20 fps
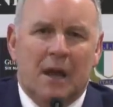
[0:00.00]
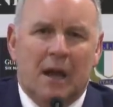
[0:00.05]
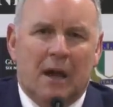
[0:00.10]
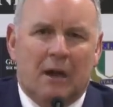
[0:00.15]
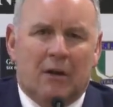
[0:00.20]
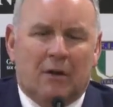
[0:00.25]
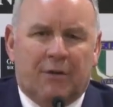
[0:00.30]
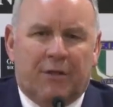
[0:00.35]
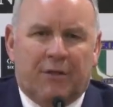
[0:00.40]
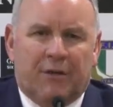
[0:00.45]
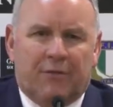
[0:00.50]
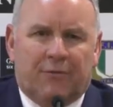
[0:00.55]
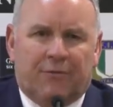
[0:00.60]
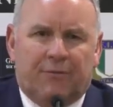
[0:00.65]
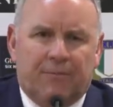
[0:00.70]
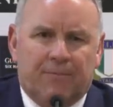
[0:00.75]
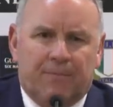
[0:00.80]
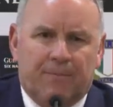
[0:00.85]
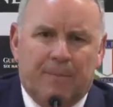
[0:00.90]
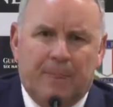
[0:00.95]
Look, I think,
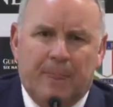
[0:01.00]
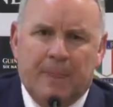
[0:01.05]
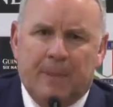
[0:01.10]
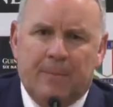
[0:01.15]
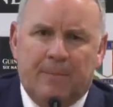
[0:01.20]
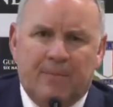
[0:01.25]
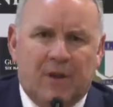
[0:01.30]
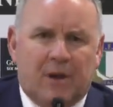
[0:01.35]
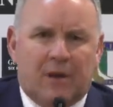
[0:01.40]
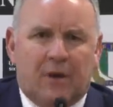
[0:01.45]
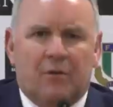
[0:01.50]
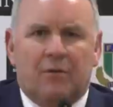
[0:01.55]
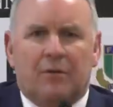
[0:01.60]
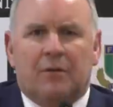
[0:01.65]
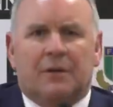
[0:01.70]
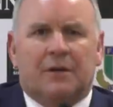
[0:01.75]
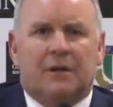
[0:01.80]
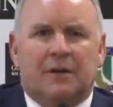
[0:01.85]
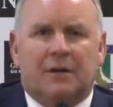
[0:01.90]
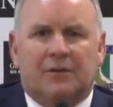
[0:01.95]
you know,
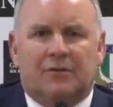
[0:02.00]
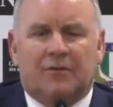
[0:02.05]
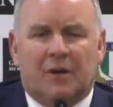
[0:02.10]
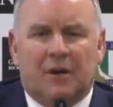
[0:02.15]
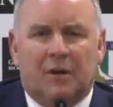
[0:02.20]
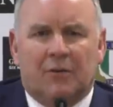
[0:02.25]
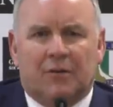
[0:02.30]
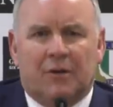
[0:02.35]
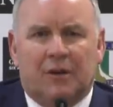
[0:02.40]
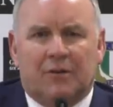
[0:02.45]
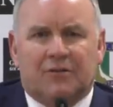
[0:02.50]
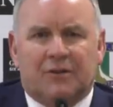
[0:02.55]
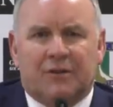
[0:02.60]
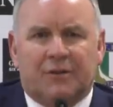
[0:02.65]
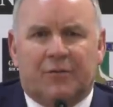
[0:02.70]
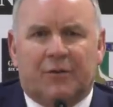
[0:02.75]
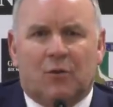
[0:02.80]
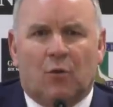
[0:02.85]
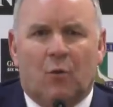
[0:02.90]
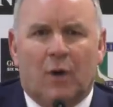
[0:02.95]
it's a
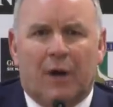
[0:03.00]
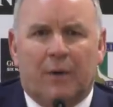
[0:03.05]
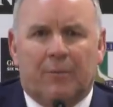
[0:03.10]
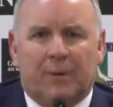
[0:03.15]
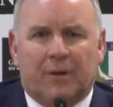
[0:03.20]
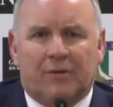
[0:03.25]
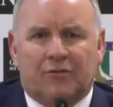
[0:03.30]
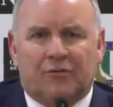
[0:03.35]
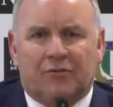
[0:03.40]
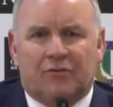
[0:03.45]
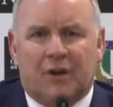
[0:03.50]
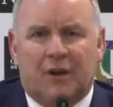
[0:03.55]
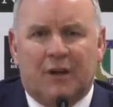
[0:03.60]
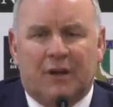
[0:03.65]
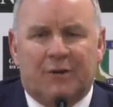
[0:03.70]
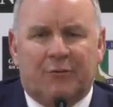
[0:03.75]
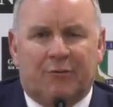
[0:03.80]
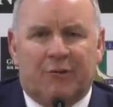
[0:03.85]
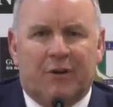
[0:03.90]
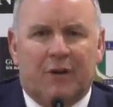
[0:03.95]
difficult one because it's a
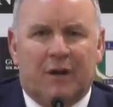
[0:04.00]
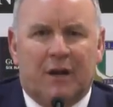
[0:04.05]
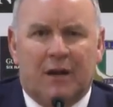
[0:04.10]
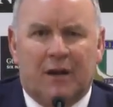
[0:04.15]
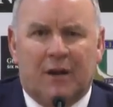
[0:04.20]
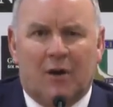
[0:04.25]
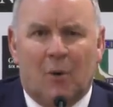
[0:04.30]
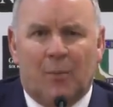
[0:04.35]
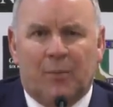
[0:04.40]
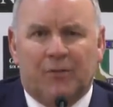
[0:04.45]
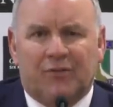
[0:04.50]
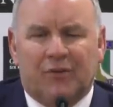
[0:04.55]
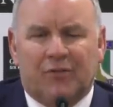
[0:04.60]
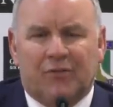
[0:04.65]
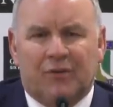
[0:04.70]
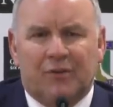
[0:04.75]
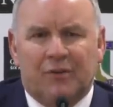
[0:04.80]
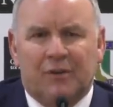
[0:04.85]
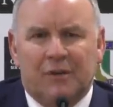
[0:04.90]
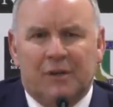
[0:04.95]
totally different
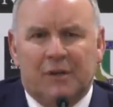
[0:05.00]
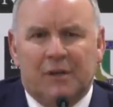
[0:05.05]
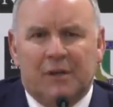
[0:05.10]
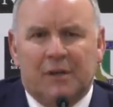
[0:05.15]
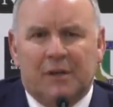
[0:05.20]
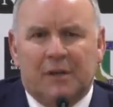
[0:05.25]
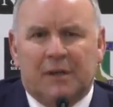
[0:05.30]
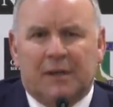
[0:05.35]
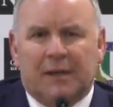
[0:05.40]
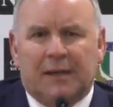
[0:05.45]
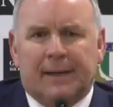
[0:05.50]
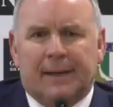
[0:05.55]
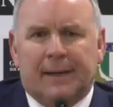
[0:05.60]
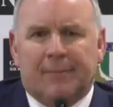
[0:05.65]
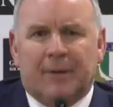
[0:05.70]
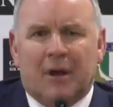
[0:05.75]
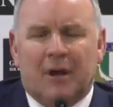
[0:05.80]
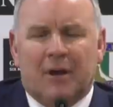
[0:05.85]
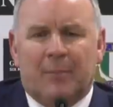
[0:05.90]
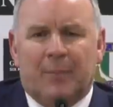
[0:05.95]
opposition.
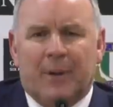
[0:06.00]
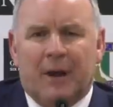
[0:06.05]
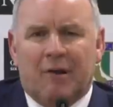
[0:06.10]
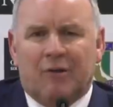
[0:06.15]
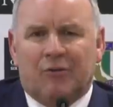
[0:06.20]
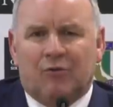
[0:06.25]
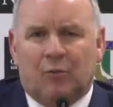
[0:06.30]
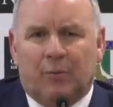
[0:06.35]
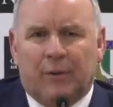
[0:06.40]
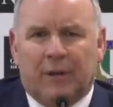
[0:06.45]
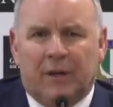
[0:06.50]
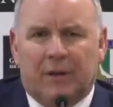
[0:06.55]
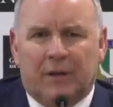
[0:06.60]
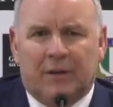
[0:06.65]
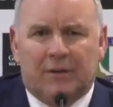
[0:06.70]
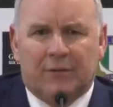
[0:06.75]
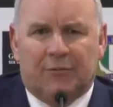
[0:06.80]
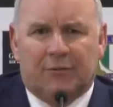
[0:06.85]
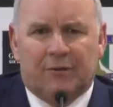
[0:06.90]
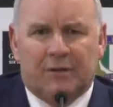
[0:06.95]
Going to Paris will be
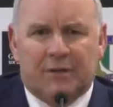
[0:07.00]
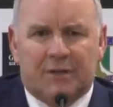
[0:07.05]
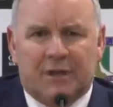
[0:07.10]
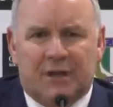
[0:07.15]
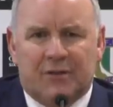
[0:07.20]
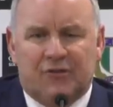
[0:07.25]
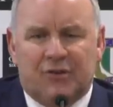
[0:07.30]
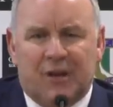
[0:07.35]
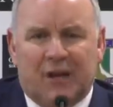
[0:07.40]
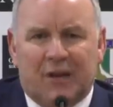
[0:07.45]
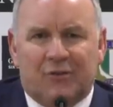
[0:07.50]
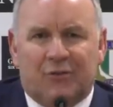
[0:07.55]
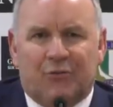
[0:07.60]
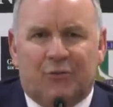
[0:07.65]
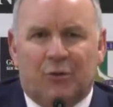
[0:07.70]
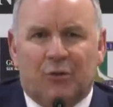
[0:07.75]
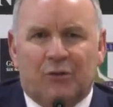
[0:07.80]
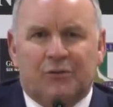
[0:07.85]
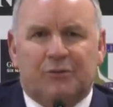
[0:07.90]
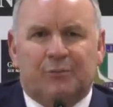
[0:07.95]
a different challenge
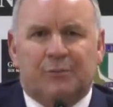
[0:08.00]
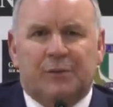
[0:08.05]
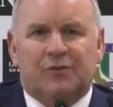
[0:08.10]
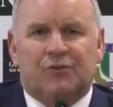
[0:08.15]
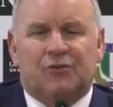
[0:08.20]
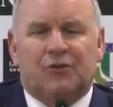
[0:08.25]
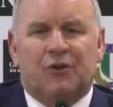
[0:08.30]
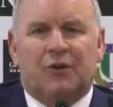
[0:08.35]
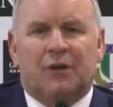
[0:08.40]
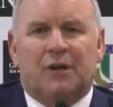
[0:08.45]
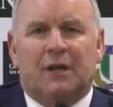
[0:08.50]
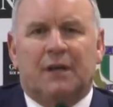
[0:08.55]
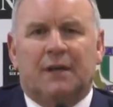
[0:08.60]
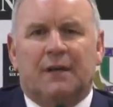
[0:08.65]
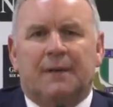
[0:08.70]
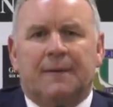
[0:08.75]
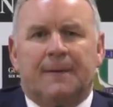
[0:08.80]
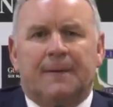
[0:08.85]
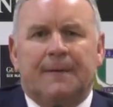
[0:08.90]
for us, but certainly,